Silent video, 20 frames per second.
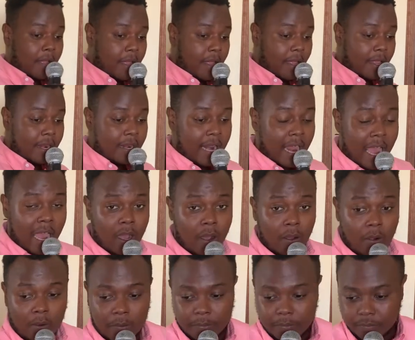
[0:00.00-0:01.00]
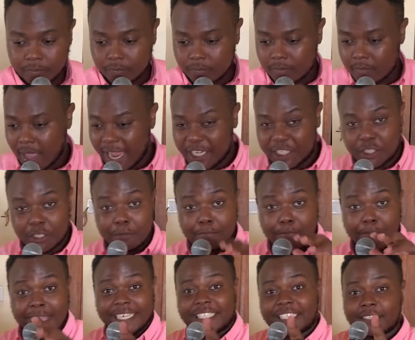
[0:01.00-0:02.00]
And now, I should
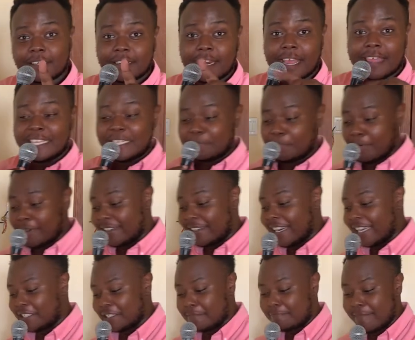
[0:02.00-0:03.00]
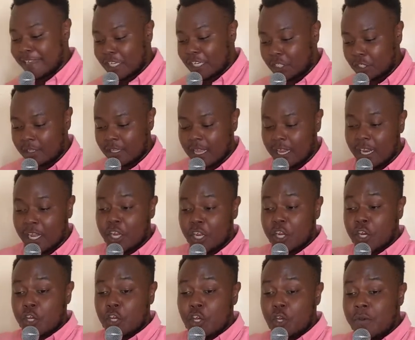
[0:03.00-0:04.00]
mention
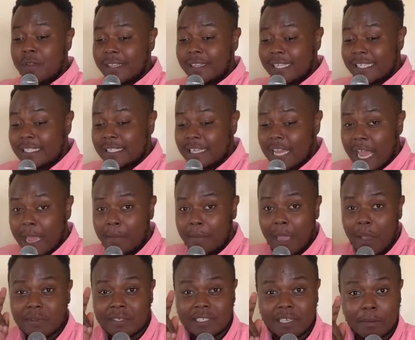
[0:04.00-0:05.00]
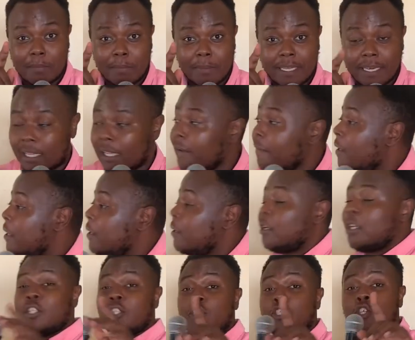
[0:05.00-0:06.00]
that during this time, I was in a meeting.
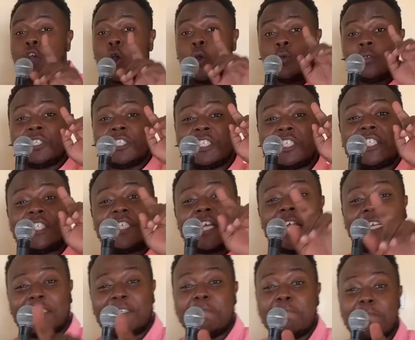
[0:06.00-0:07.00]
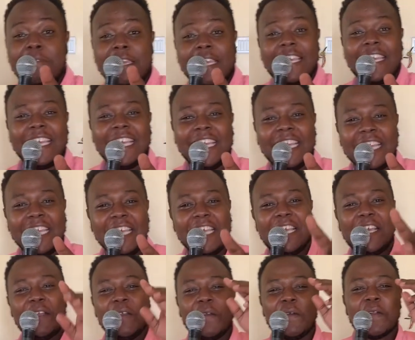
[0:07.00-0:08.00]
Don't judge me.
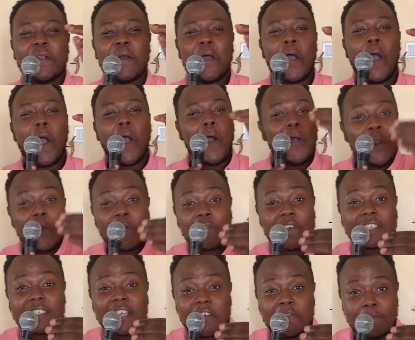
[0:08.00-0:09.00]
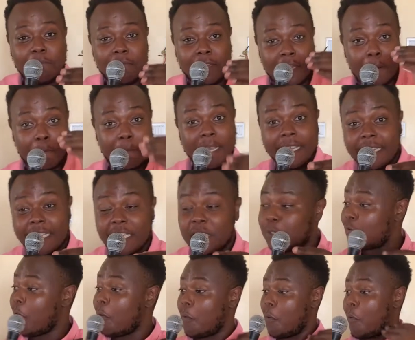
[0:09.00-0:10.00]
All of us have been in
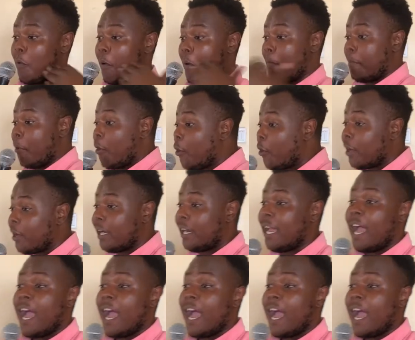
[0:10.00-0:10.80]
meetings where we were bored